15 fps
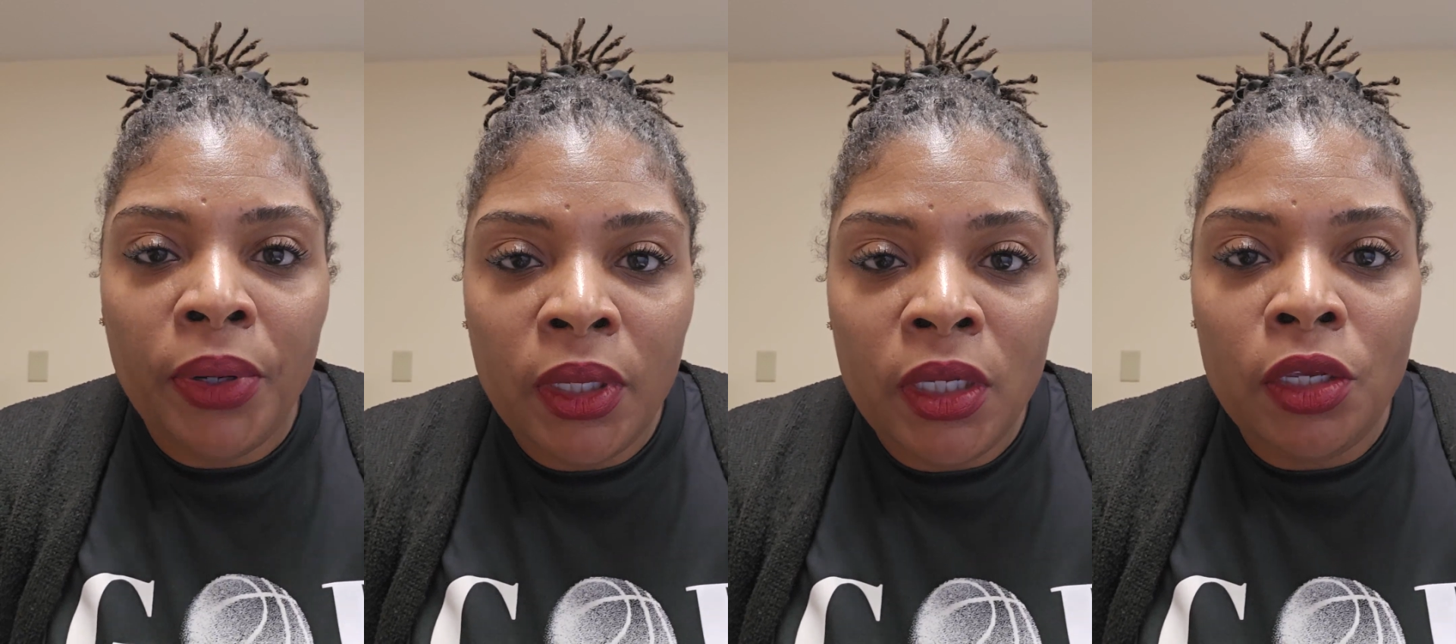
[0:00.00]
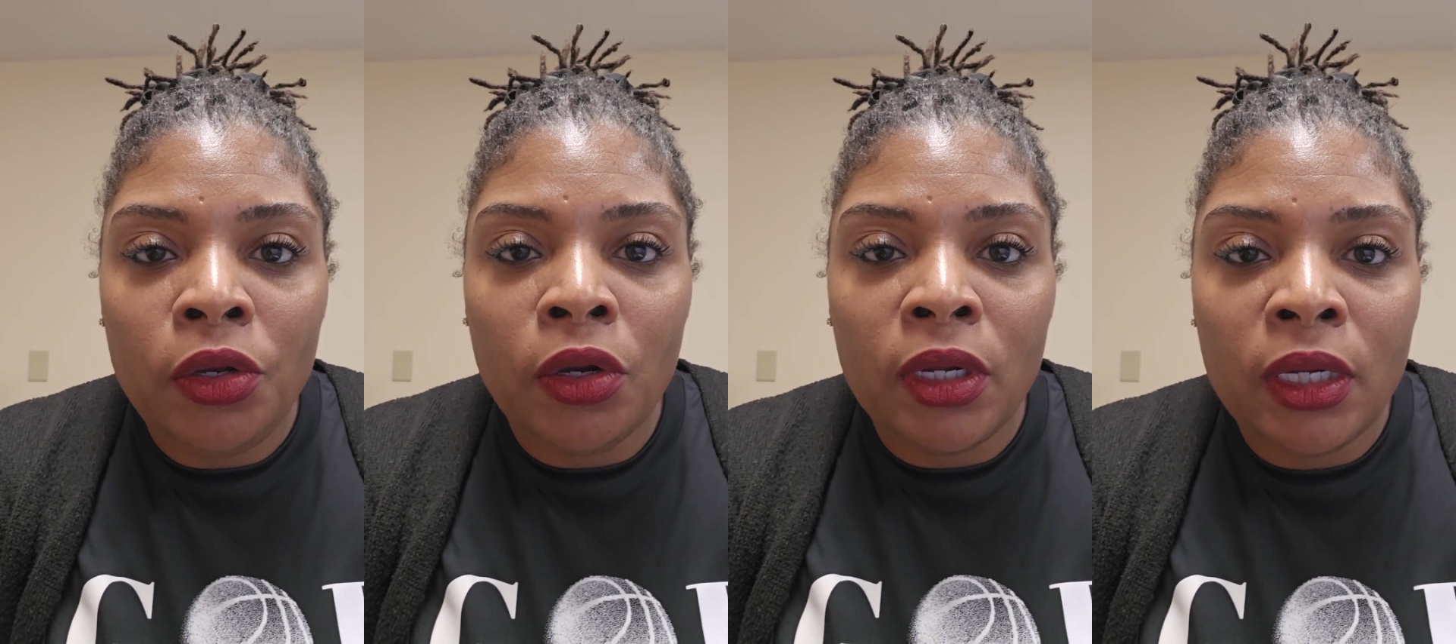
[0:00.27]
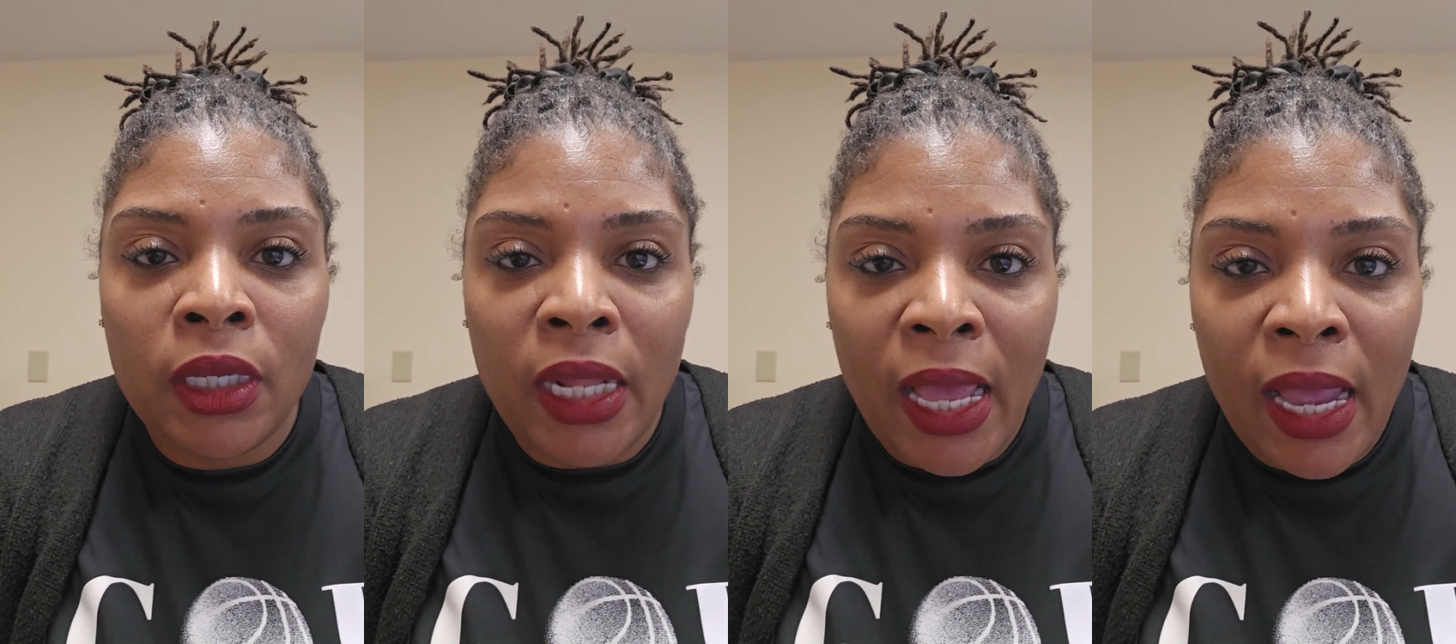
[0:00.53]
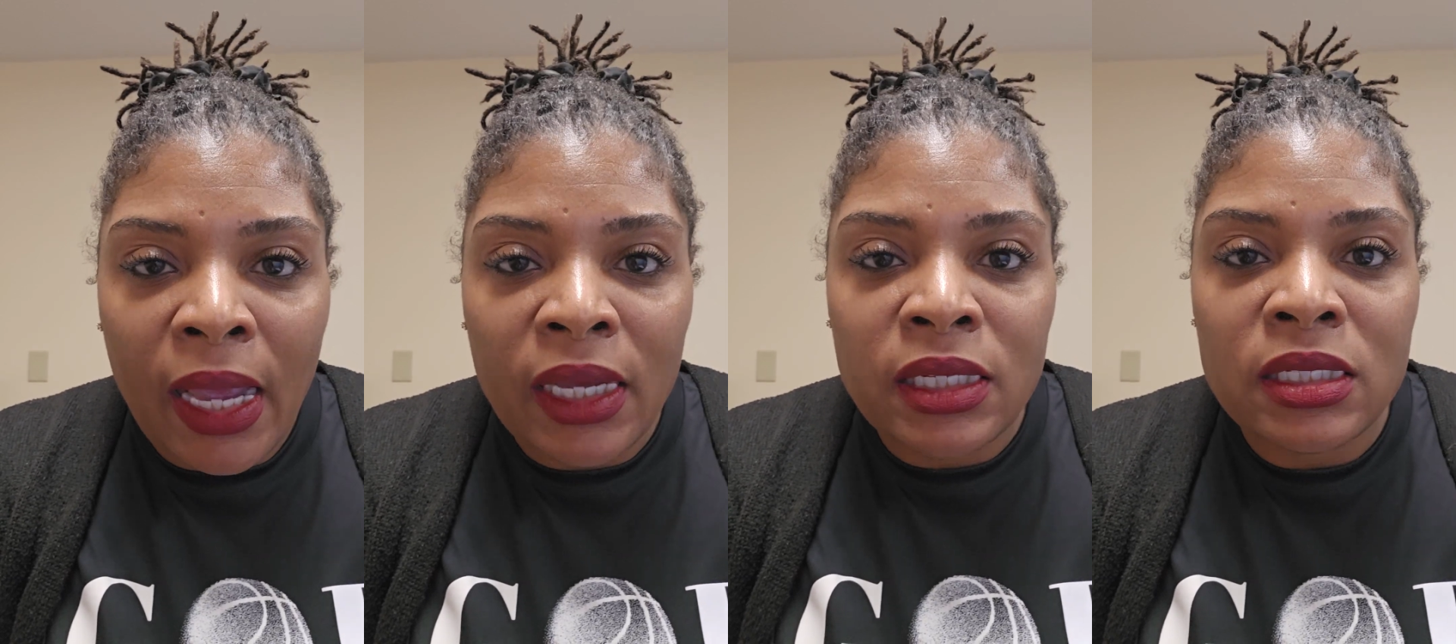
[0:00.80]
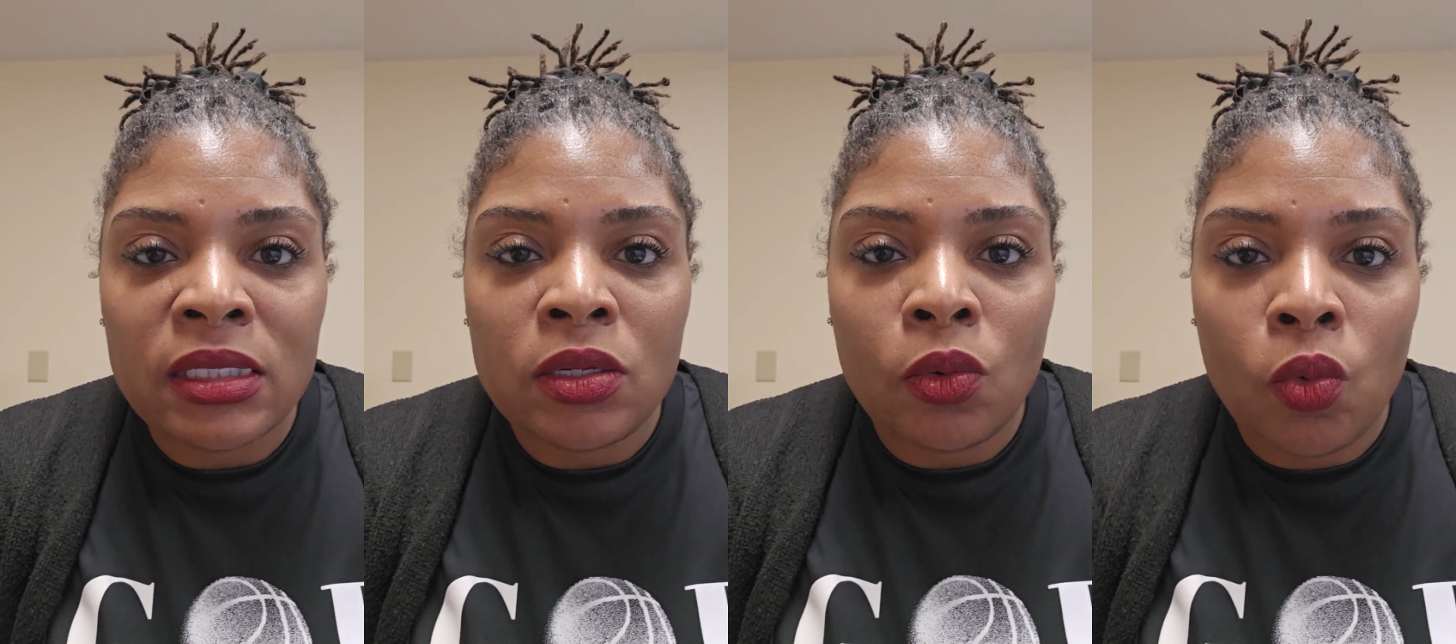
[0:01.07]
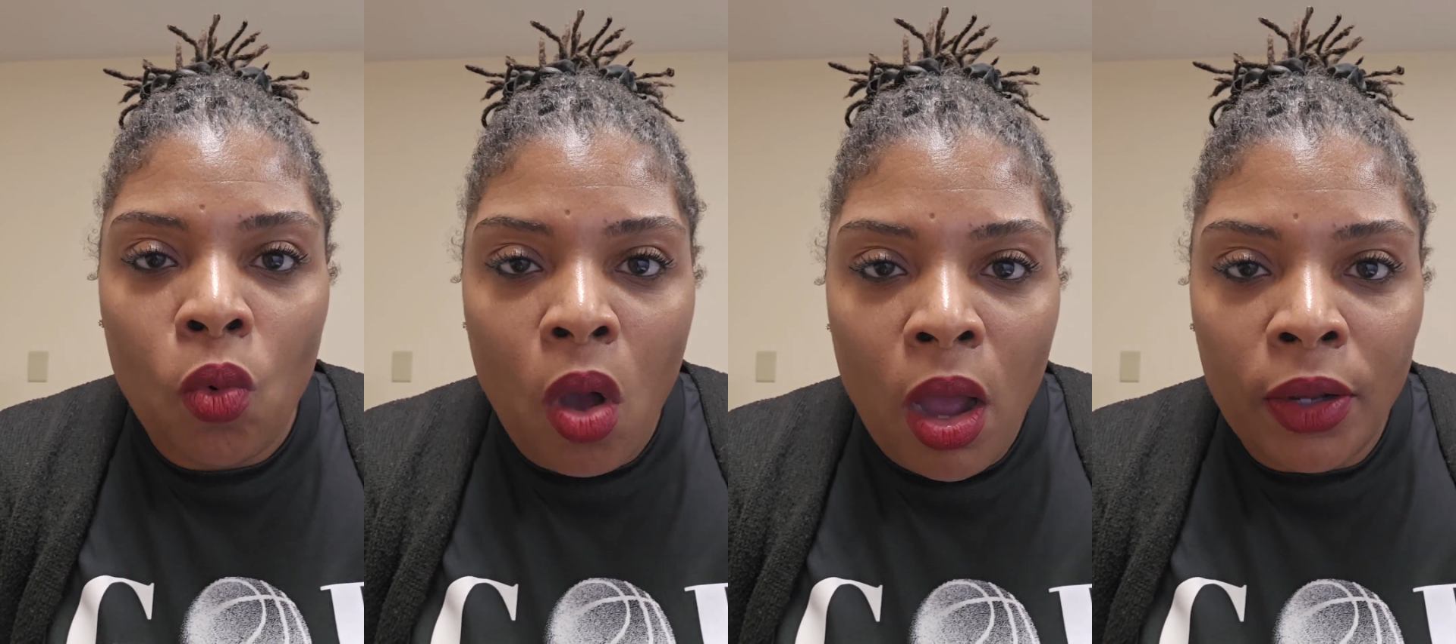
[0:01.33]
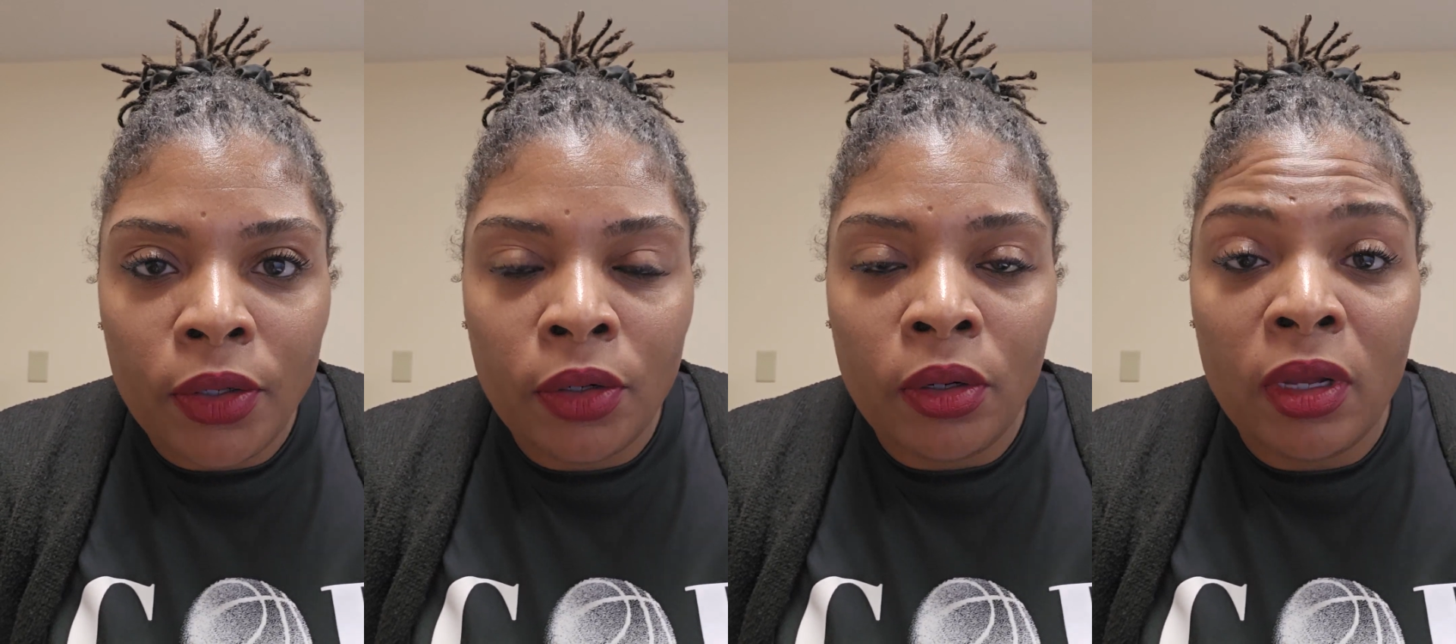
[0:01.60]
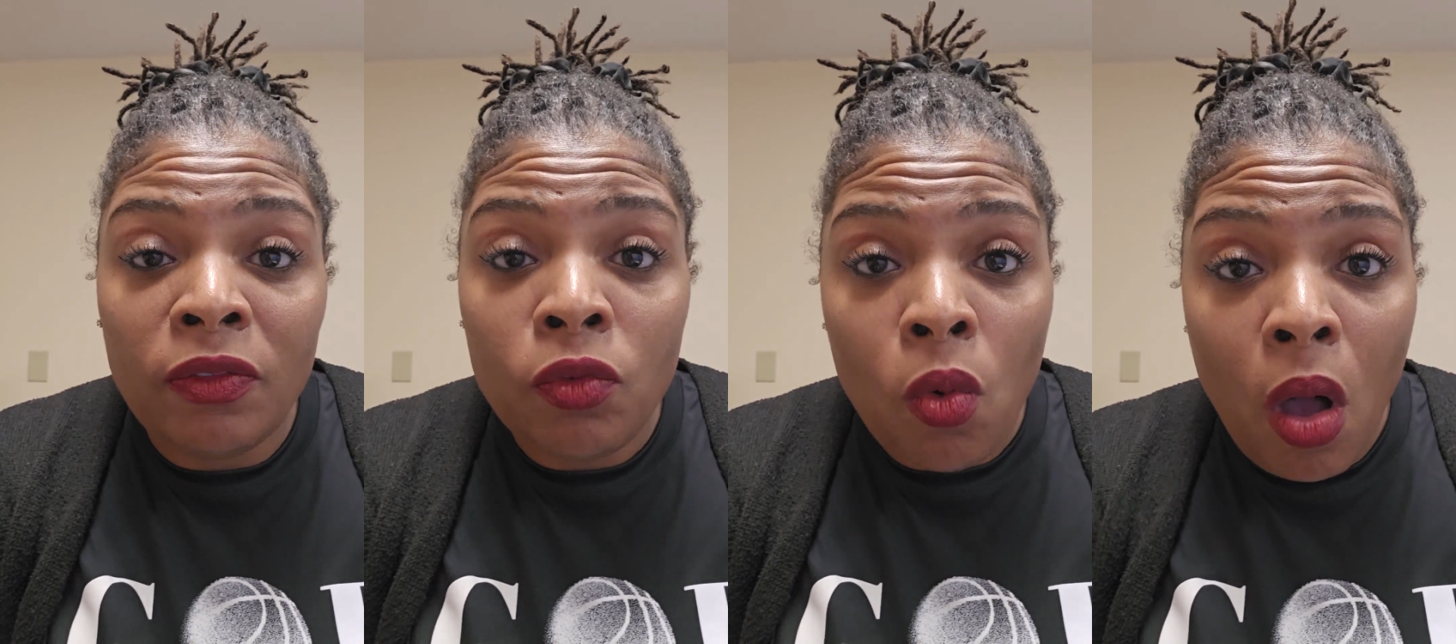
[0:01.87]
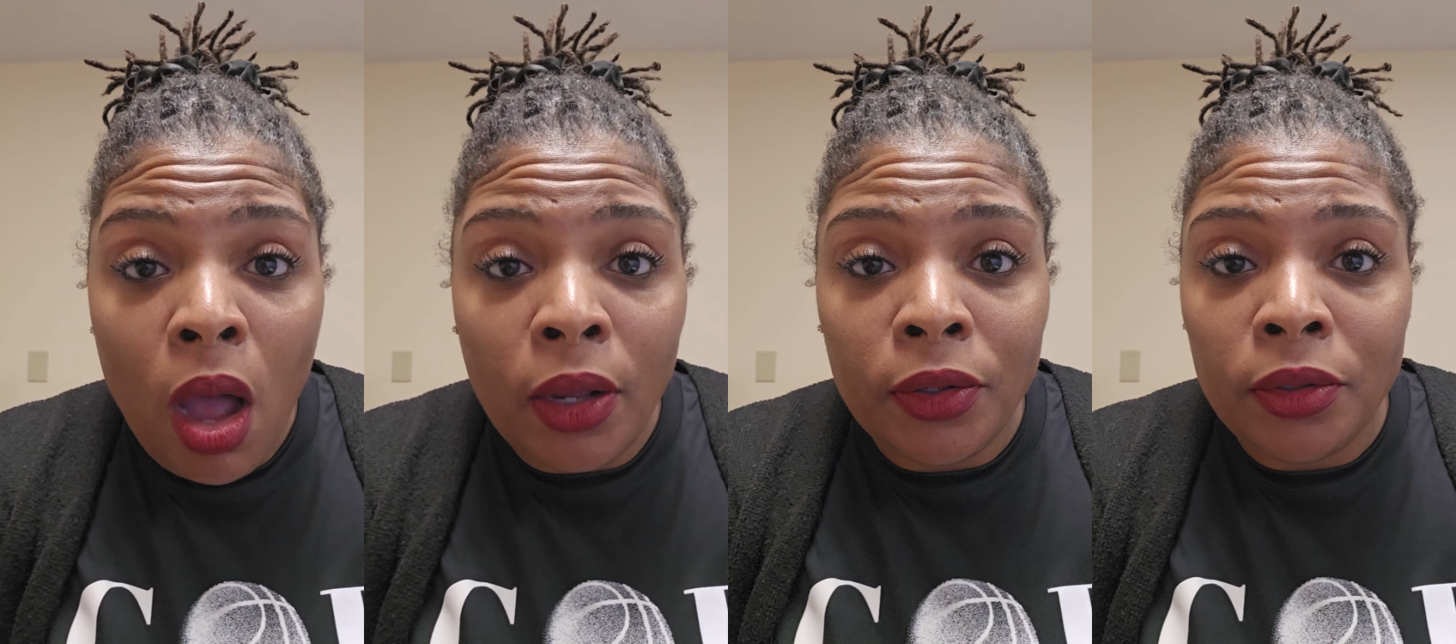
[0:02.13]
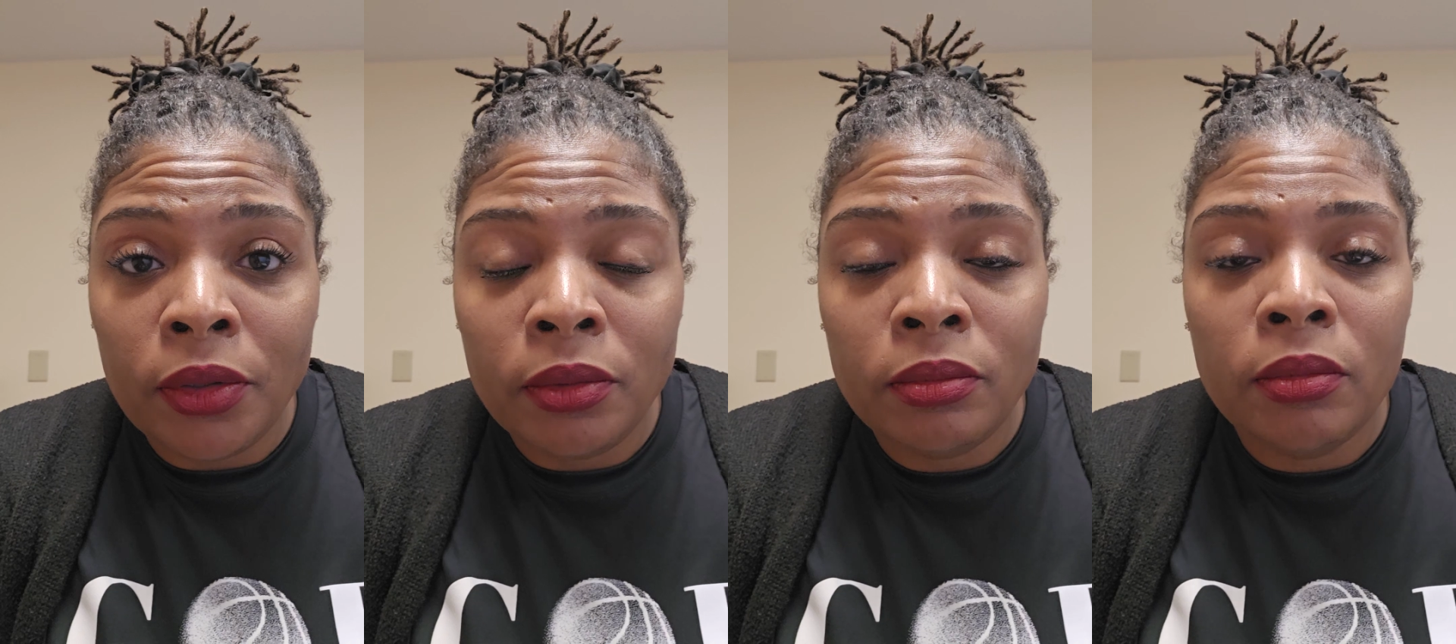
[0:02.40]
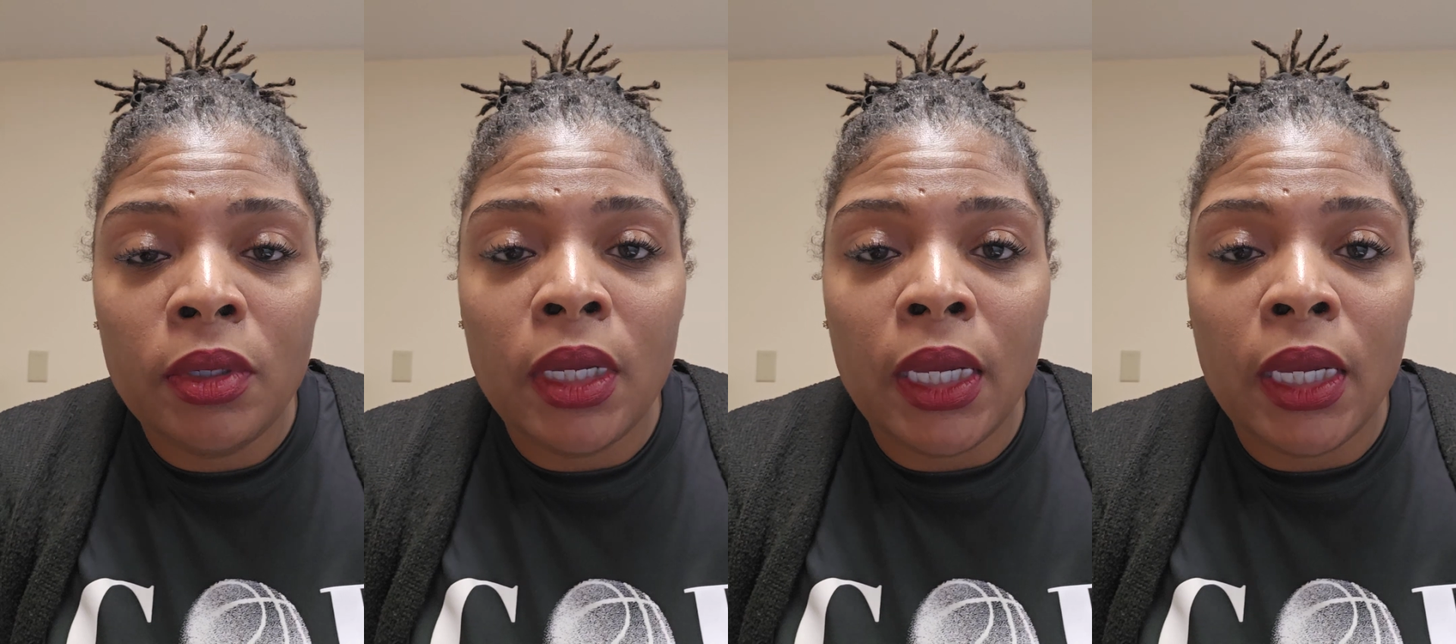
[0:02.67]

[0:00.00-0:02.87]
Put your glass of water